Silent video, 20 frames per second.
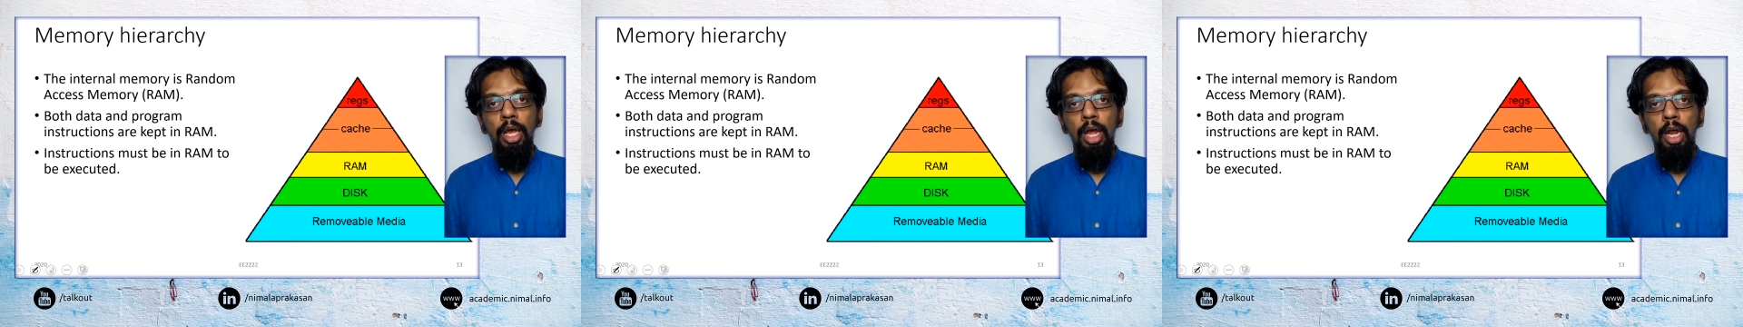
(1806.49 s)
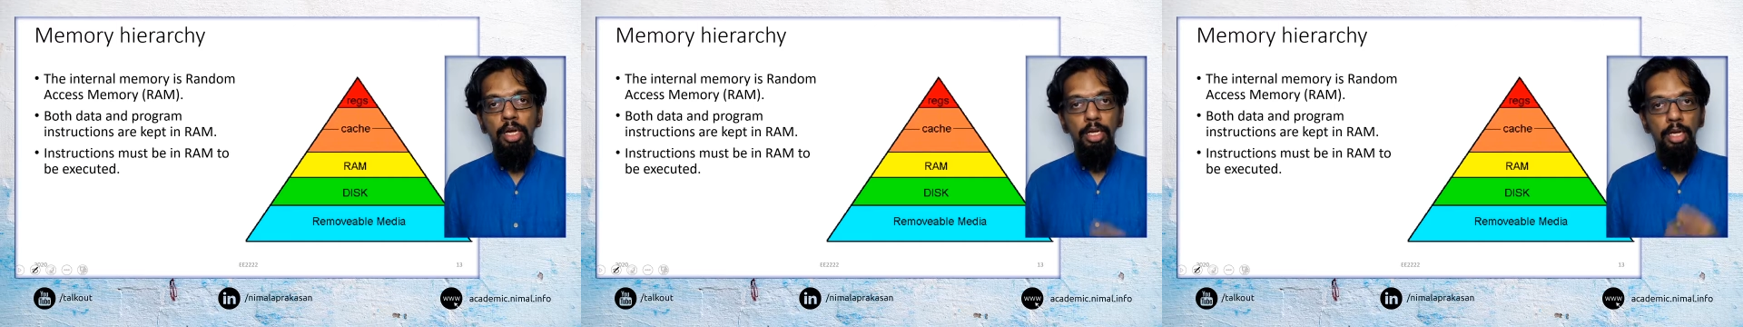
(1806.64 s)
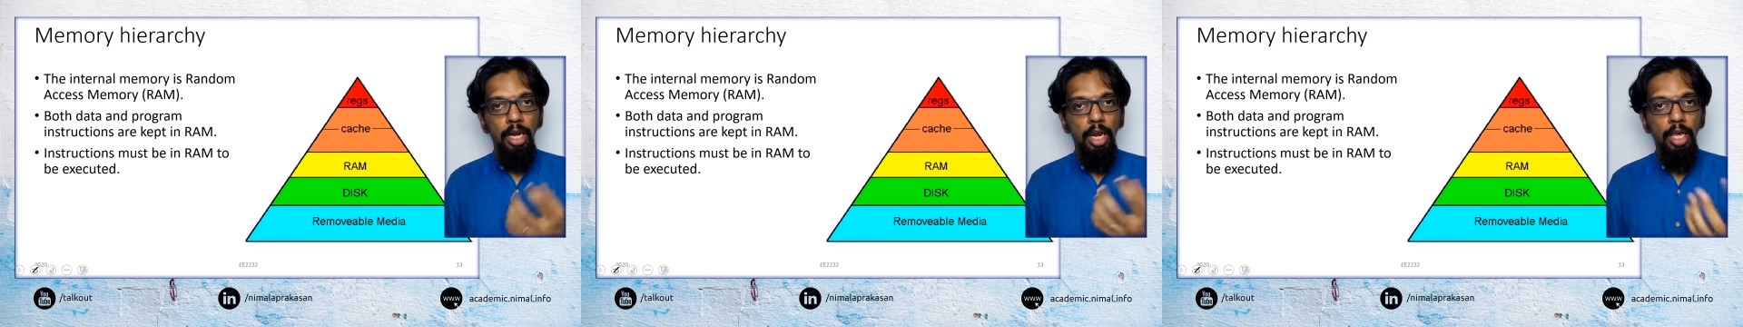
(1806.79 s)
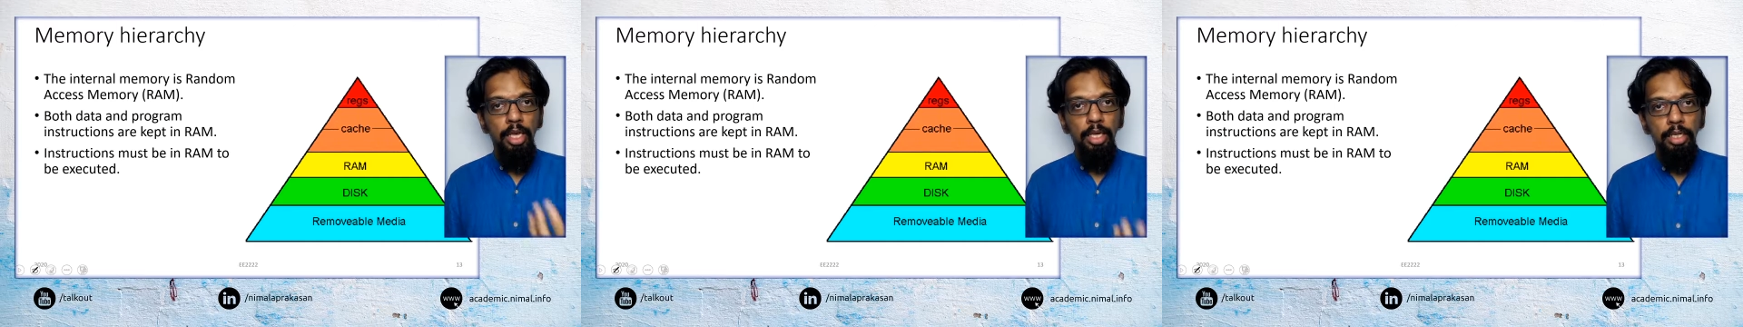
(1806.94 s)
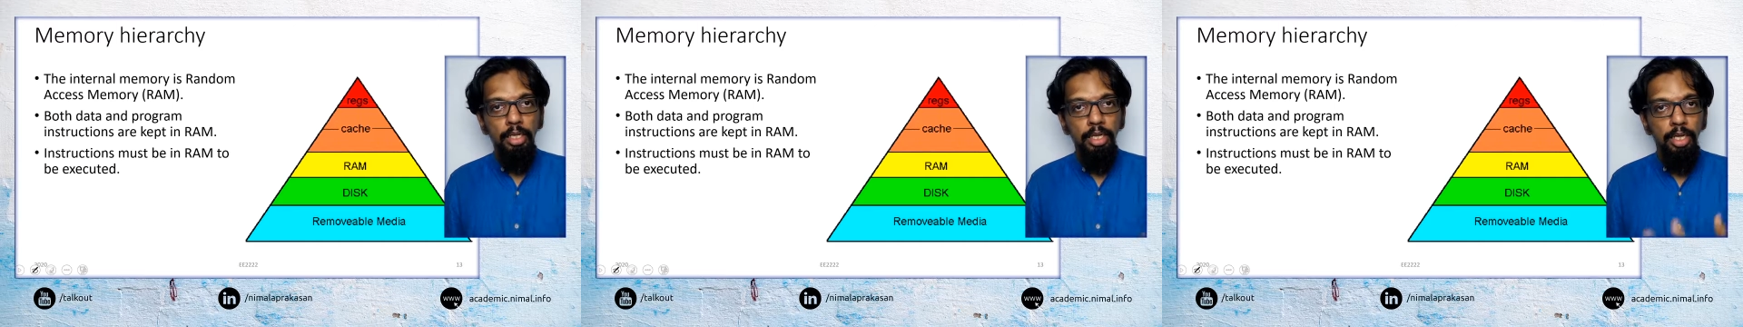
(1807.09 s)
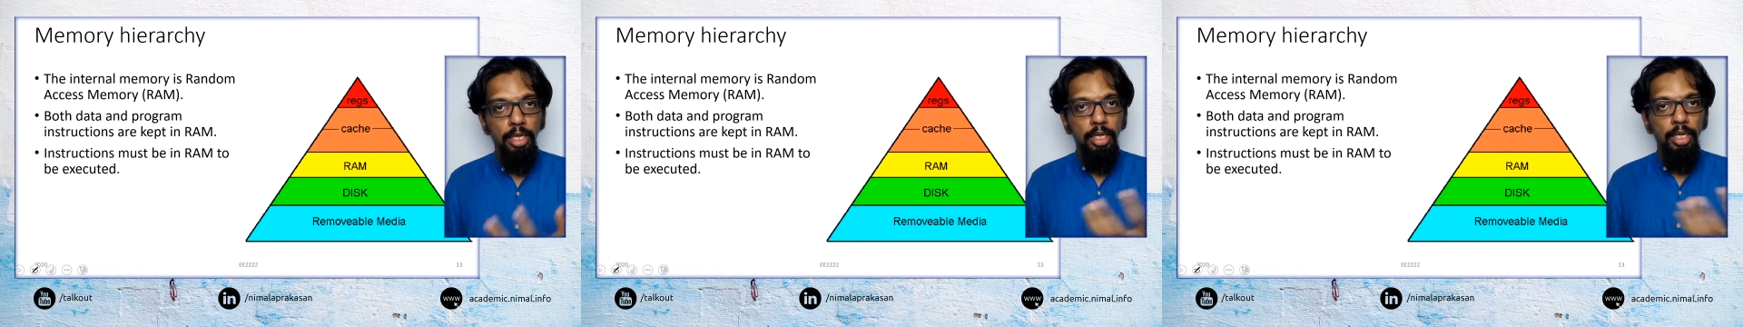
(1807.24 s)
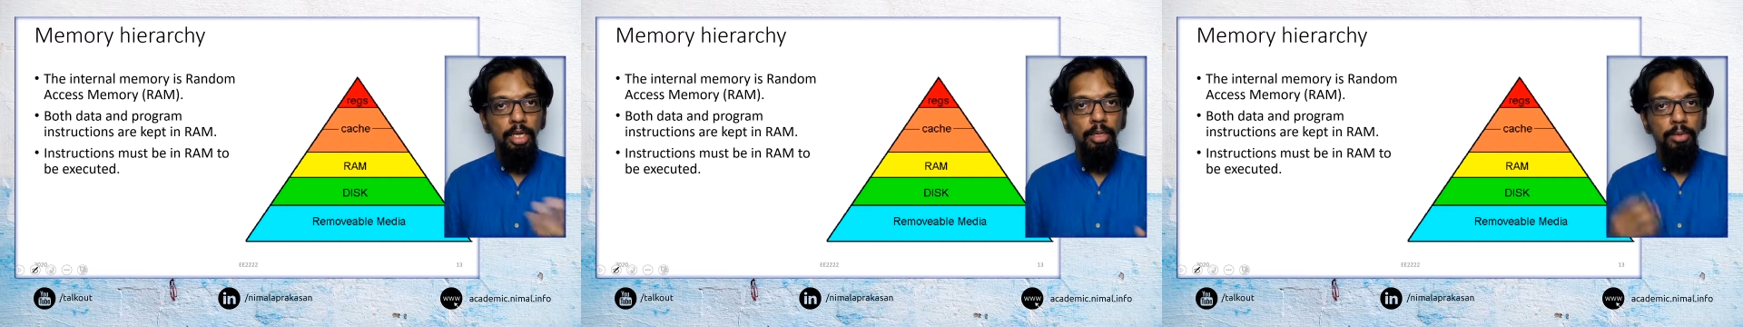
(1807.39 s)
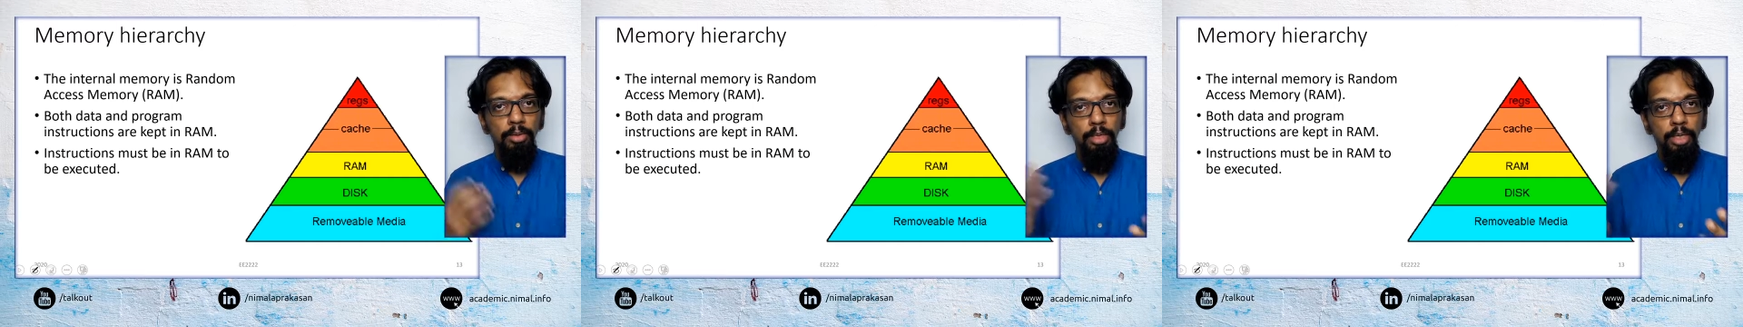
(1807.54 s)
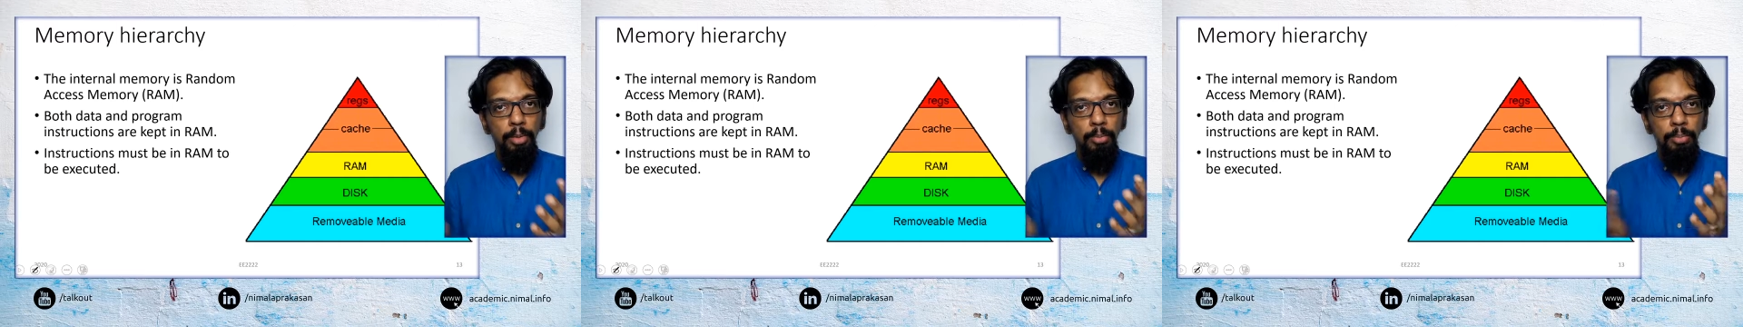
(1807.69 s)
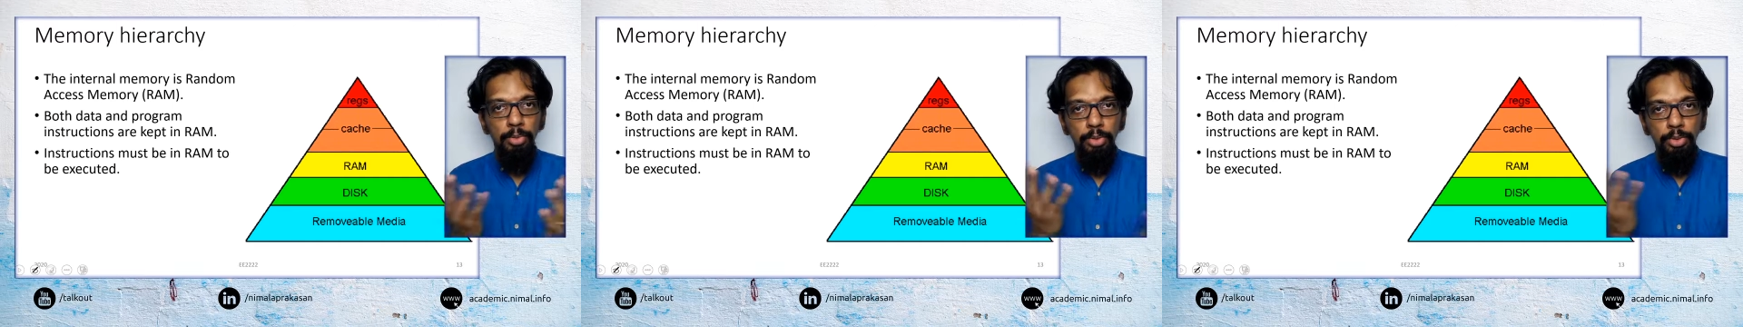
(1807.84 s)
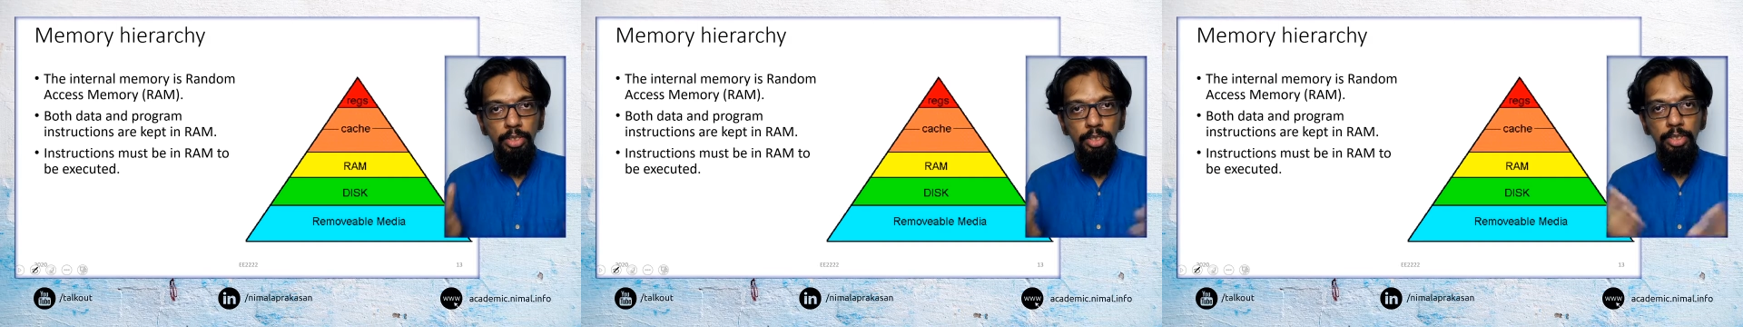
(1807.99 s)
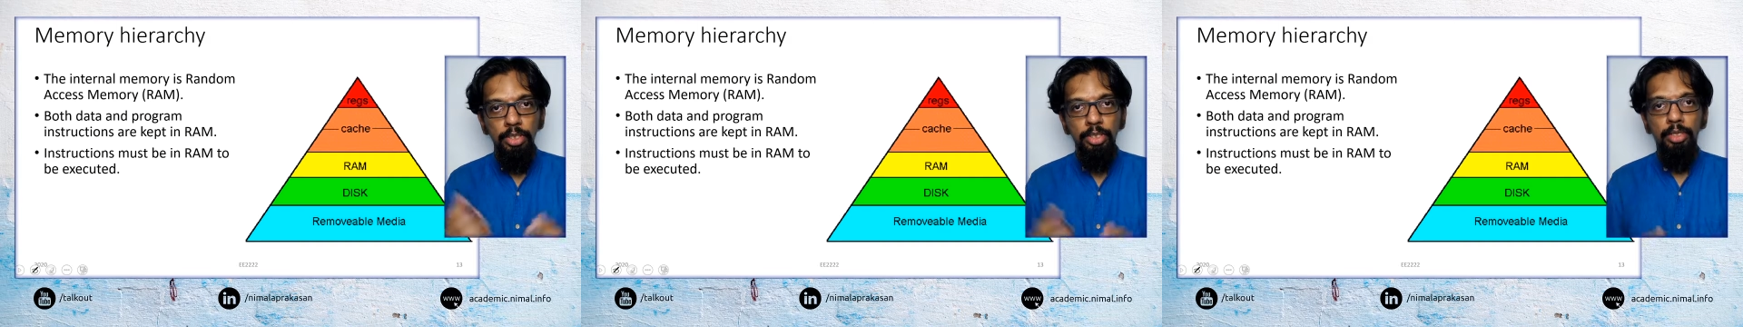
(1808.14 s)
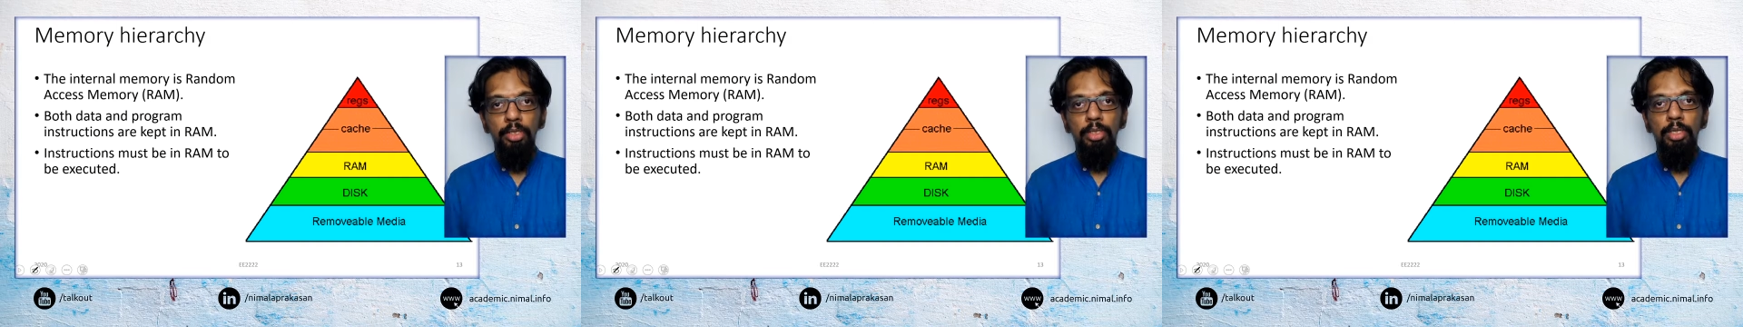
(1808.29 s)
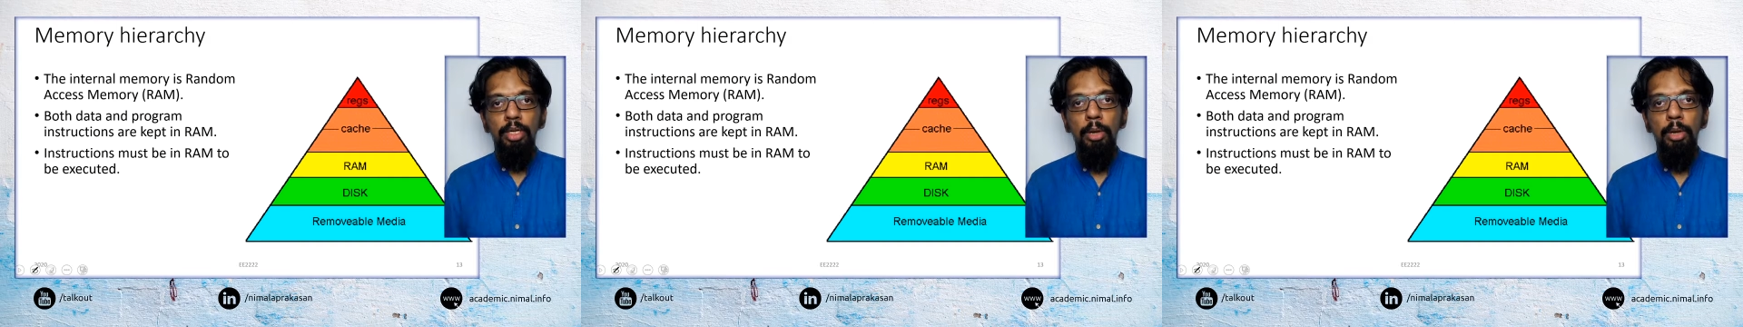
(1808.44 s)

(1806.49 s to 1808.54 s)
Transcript: underlying computer